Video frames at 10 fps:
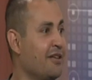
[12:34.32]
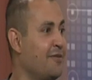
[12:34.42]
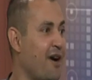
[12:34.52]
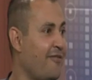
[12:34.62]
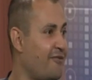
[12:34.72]

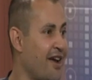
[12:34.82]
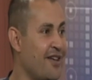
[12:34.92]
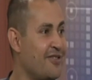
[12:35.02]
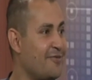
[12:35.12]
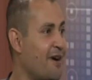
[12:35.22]
my
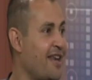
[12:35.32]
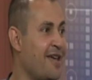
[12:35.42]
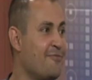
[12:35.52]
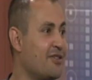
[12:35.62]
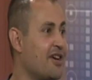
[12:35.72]
friends, my
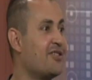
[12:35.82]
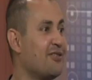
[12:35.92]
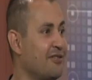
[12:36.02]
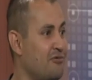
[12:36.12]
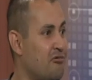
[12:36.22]
neighbors are
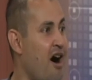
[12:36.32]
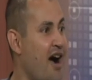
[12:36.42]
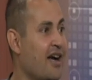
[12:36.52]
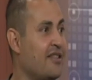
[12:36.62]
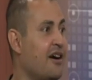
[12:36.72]
still in
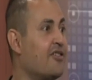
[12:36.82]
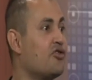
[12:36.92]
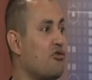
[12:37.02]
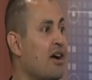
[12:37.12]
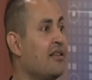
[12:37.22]
Iraq, and they are
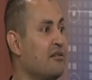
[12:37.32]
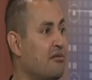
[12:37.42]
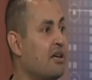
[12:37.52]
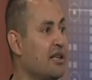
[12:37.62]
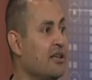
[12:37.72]
struggling
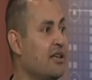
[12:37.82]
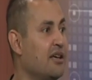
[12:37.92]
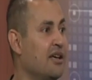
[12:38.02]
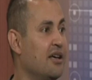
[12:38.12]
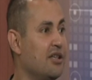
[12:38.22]
really
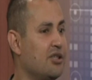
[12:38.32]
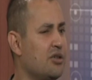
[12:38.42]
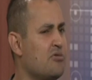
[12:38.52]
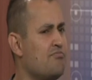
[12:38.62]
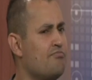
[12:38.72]

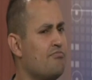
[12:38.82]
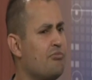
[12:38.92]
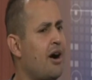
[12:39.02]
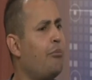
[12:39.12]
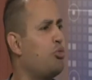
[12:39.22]
to
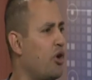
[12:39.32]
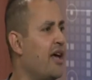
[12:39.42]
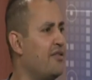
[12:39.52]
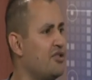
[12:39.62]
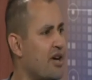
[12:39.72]

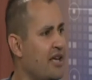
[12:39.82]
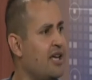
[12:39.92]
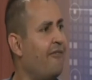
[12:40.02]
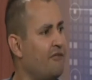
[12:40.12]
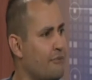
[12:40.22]
comprehend this
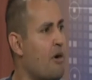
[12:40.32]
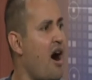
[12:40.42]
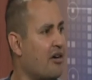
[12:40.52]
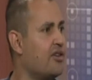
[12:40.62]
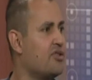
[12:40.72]
idea of
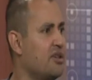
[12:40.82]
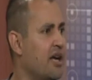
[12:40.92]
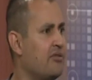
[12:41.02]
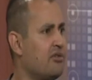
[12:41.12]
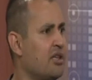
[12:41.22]
democracy
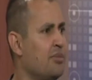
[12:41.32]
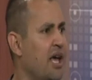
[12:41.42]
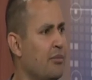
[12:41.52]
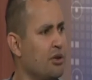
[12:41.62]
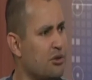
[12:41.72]
and really be
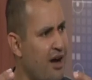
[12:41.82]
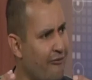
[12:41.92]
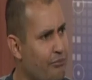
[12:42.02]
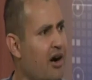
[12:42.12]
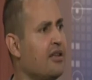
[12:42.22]
able to
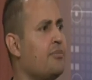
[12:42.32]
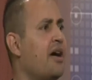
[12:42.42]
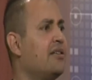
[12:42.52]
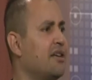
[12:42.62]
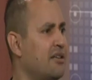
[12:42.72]
have
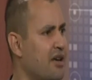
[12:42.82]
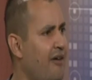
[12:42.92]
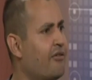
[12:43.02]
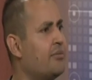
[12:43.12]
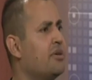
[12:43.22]
parliament and
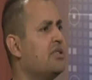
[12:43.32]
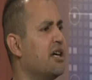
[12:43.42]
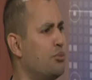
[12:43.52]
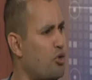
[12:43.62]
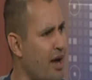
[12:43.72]
government
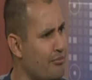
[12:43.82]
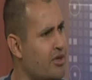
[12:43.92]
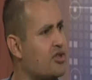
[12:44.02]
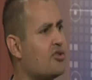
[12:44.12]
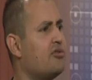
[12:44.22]
and prime
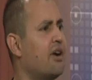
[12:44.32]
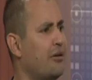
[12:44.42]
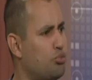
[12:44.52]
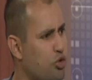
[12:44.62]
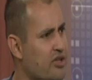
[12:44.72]
minister
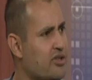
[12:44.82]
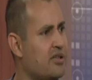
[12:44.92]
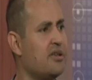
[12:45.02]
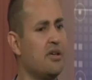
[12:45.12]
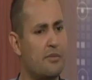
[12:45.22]
and
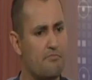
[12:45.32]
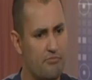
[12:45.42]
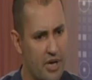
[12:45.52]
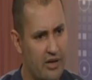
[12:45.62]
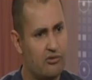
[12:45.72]
president
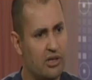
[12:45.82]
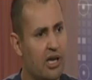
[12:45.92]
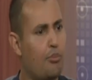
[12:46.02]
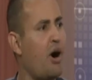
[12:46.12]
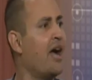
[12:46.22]
that really
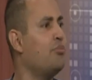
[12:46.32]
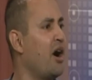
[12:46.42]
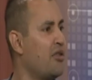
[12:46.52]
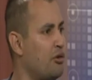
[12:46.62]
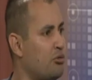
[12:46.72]
abide
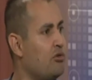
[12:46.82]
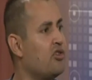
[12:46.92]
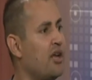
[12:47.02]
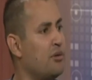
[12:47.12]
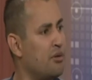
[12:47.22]
by the rules
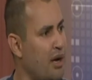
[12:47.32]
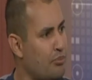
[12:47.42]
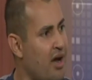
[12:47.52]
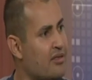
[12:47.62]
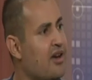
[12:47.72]
and
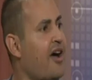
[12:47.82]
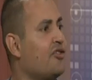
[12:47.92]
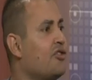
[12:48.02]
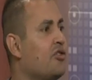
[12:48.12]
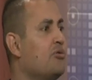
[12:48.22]
by the
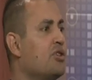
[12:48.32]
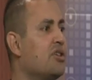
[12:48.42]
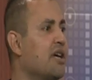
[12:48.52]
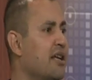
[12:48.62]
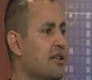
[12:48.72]

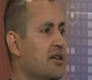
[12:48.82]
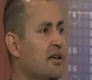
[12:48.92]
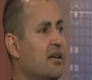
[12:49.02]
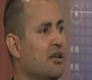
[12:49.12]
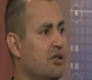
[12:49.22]
Constitution and
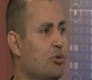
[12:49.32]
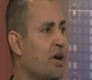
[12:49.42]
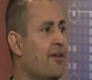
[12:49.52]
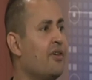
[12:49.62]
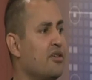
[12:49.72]
do
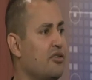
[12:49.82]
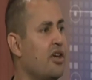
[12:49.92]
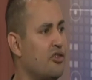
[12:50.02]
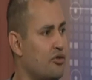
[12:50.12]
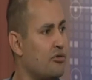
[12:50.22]
whatever it
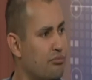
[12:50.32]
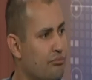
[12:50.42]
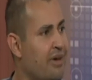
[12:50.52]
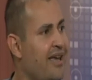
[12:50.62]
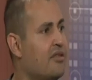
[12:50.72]
takes to
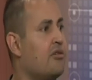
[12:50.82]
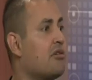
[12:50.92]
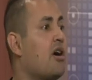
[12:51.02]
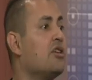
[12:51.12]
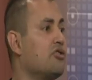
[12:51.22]
make their
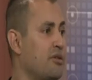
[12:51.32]
country